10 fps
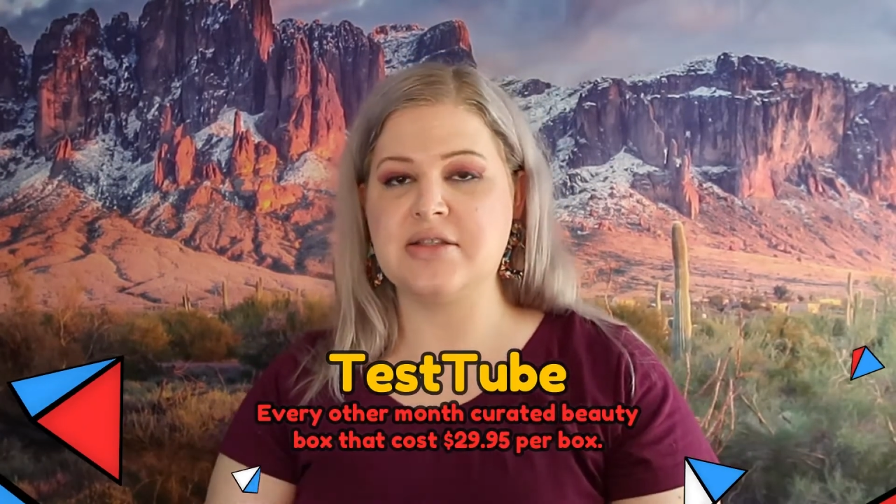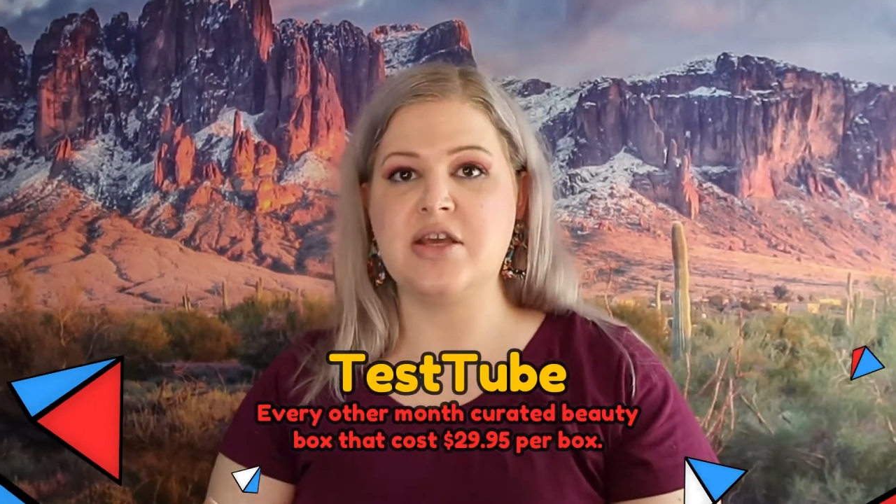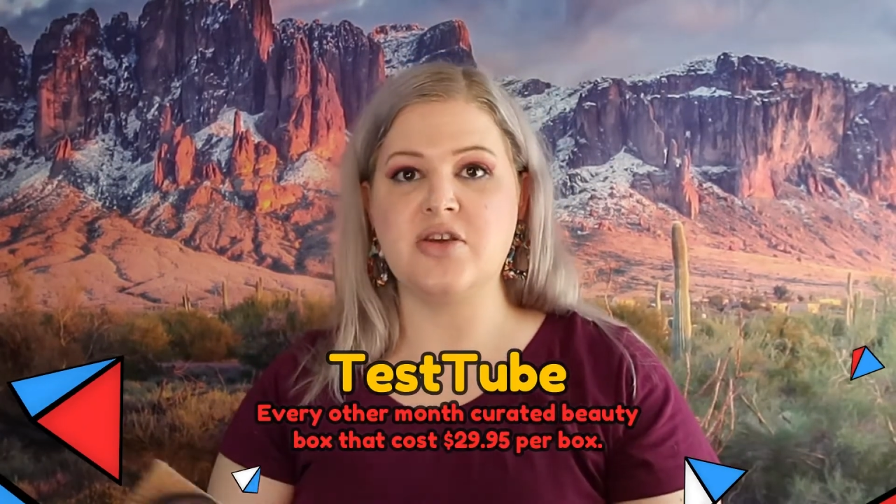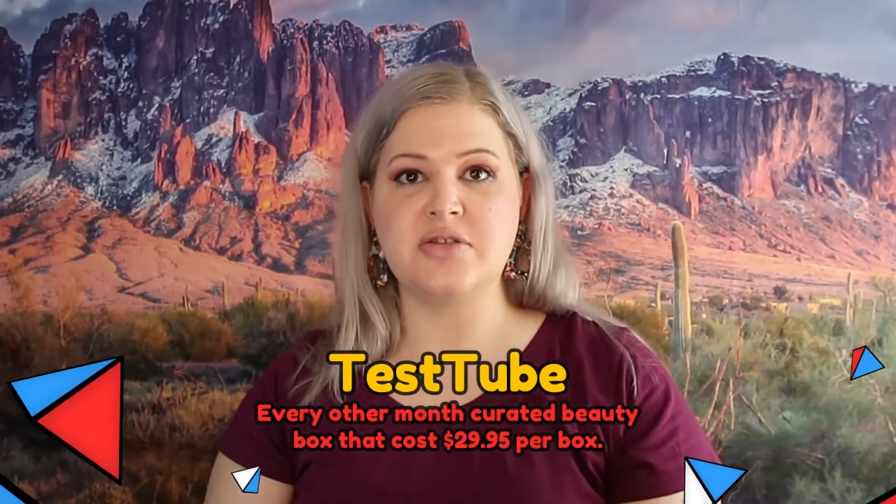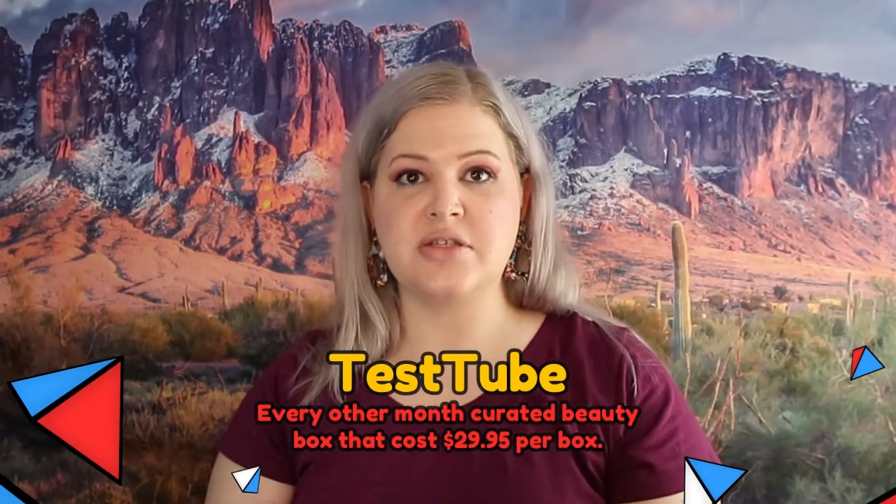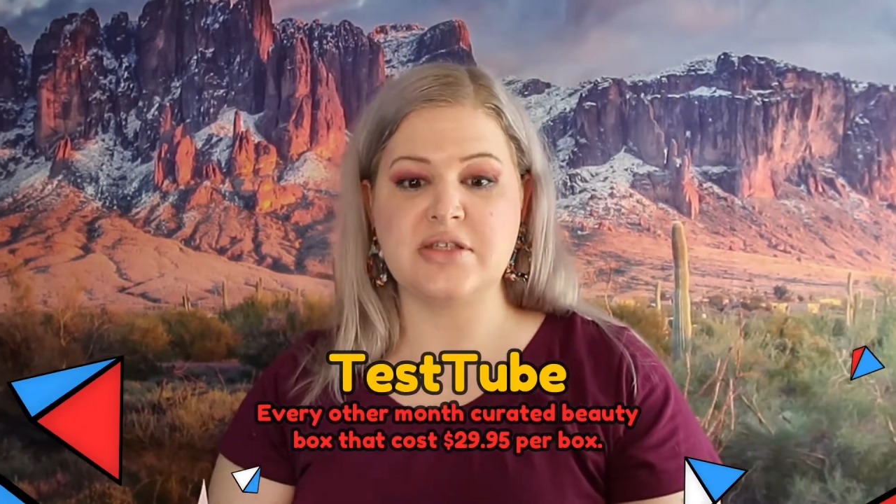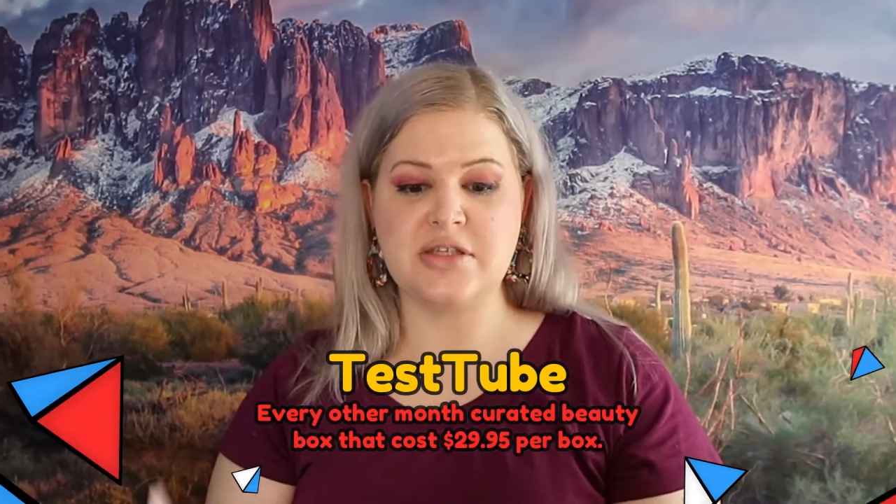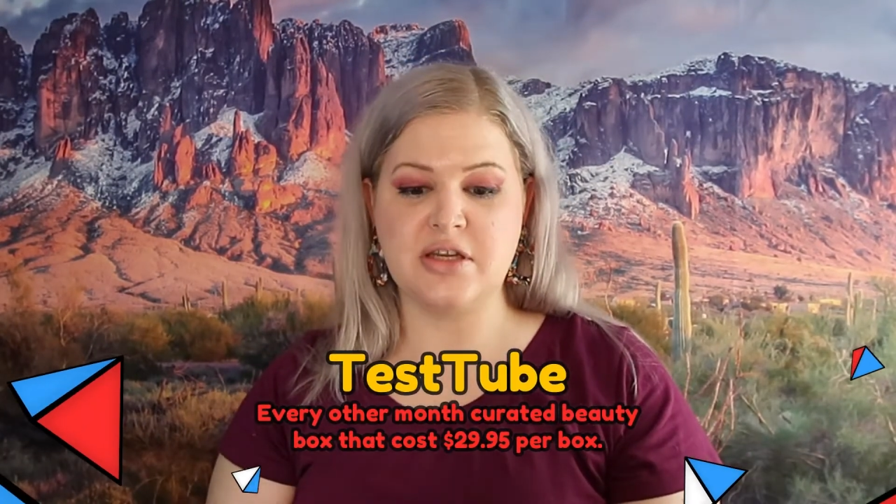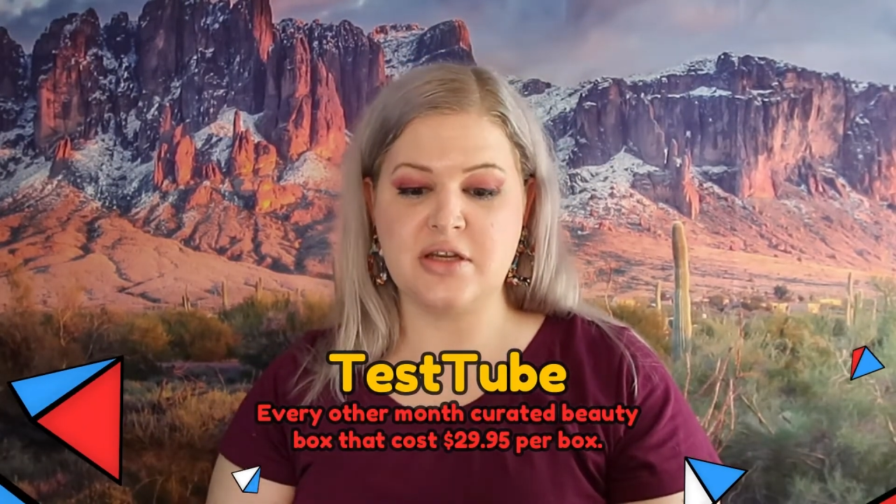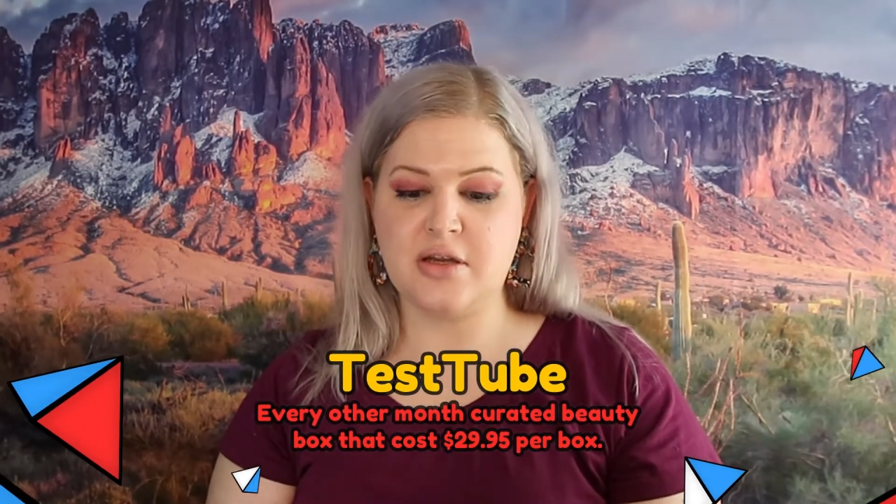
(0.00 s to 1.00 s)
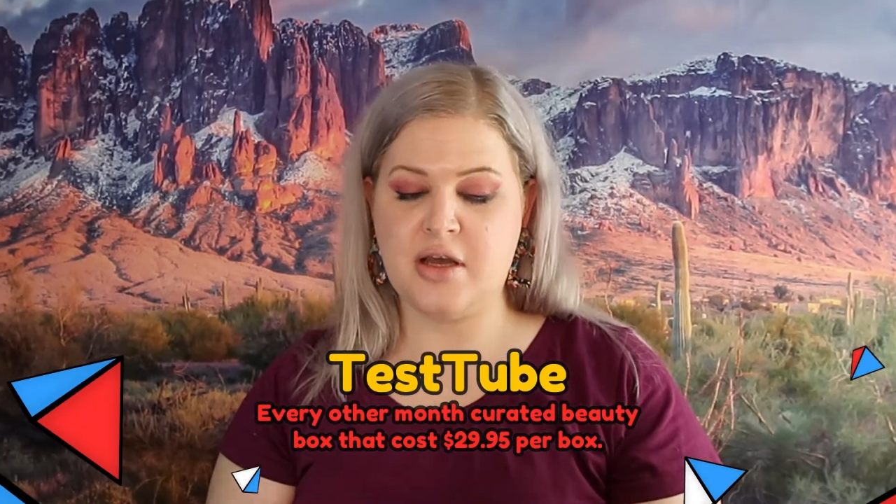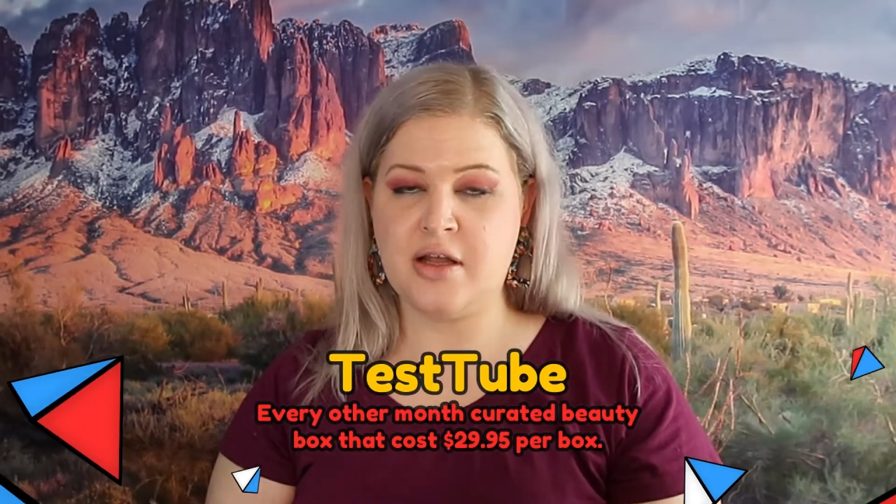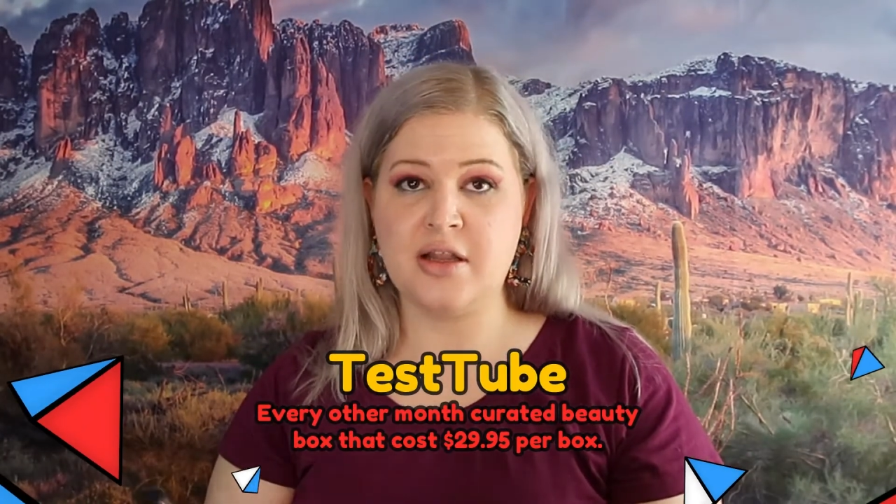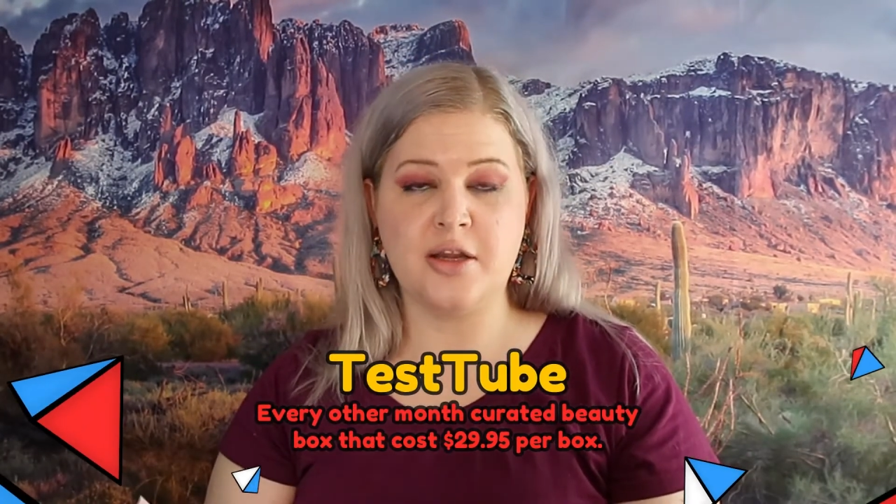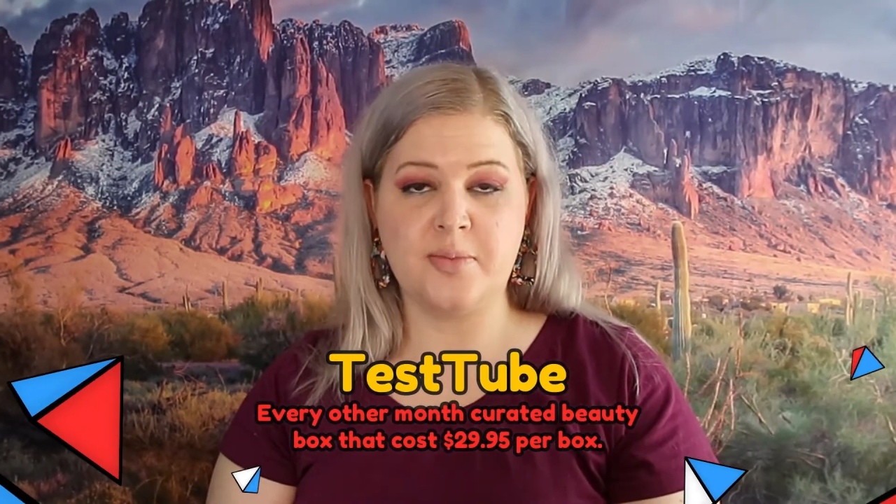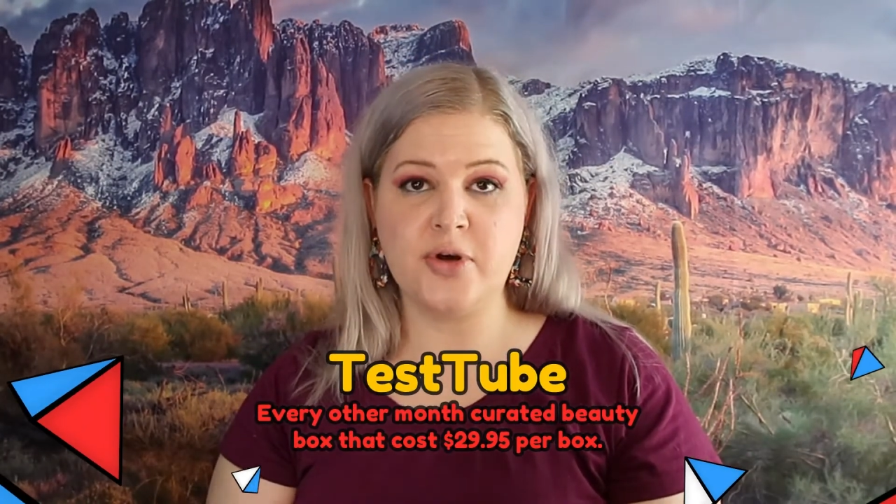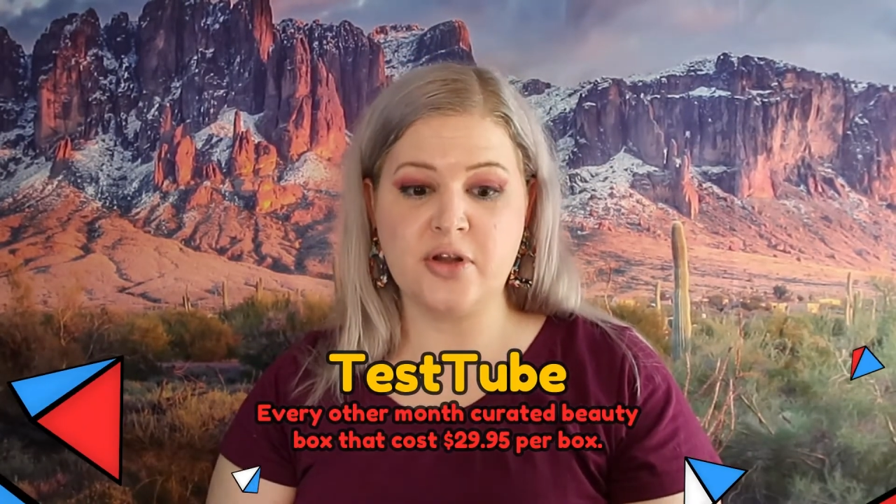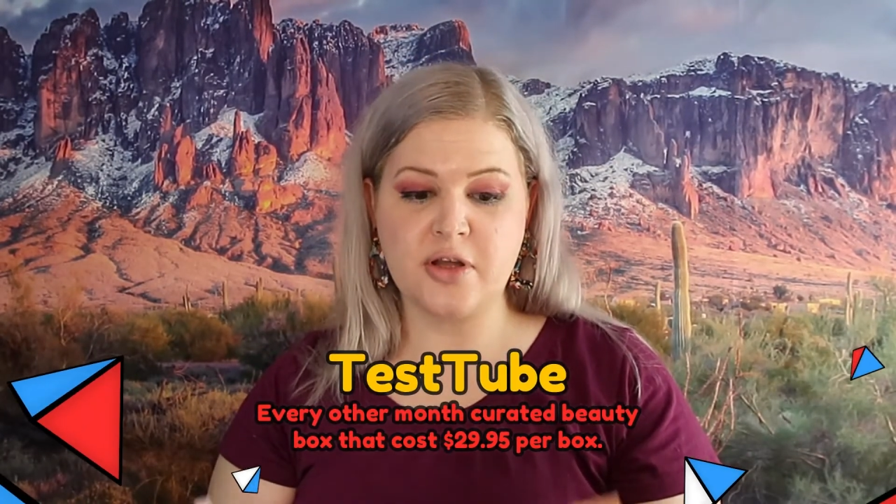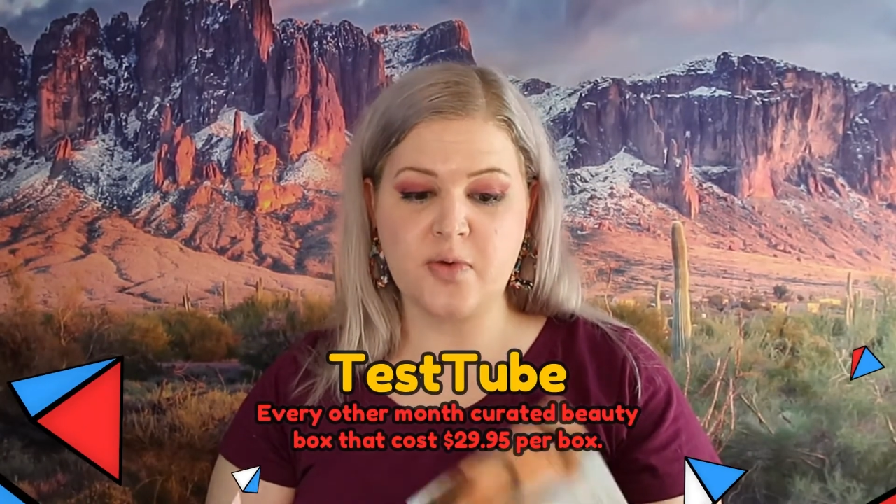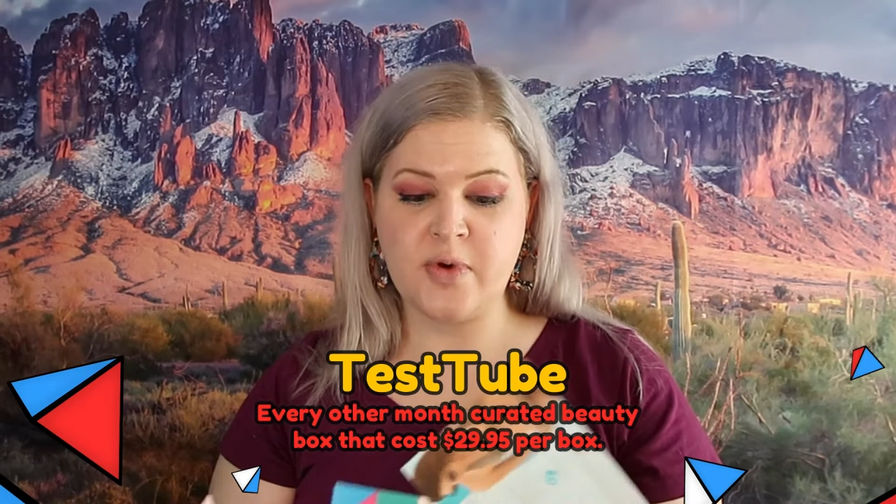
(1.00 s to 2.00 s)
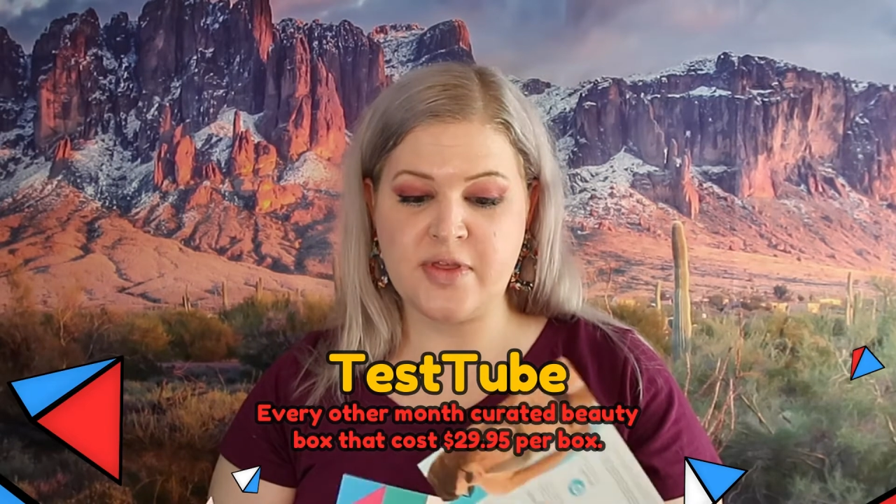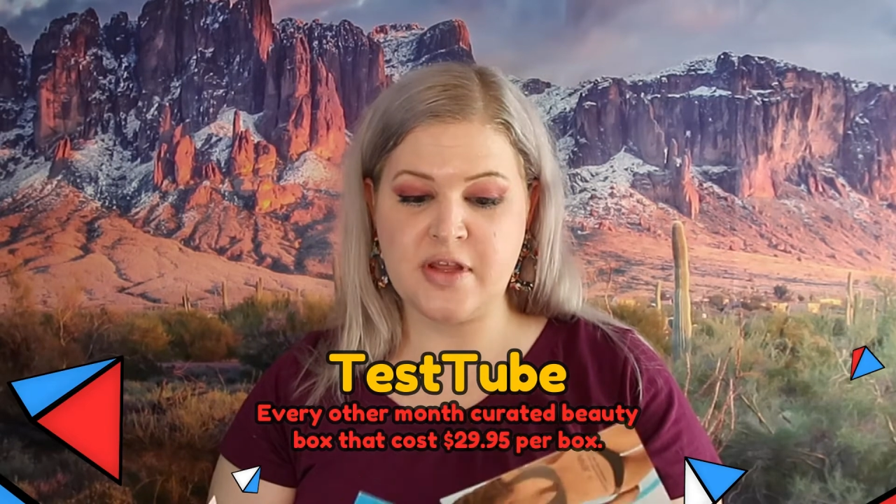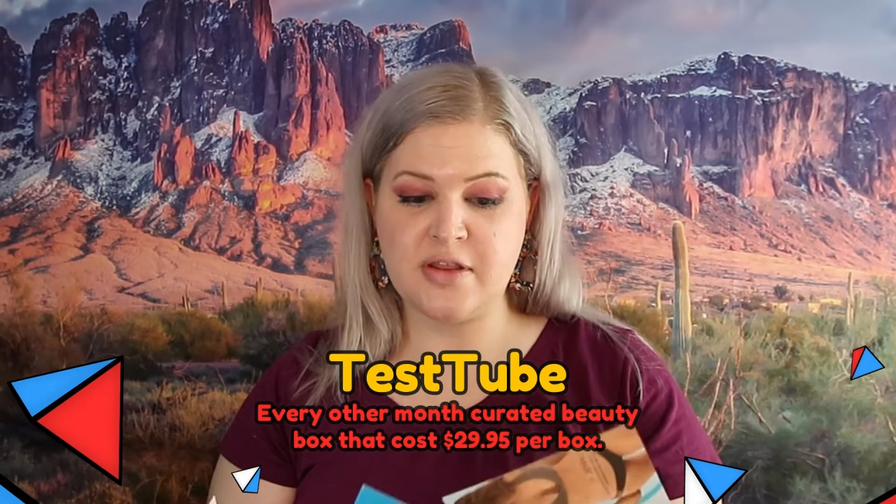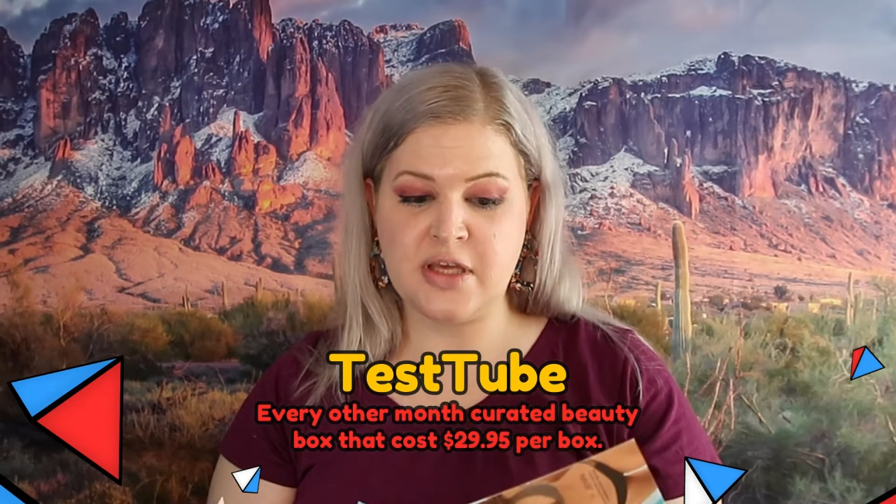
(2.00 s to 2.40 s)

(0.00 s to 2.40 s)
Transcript: They used to send a little booklet with it.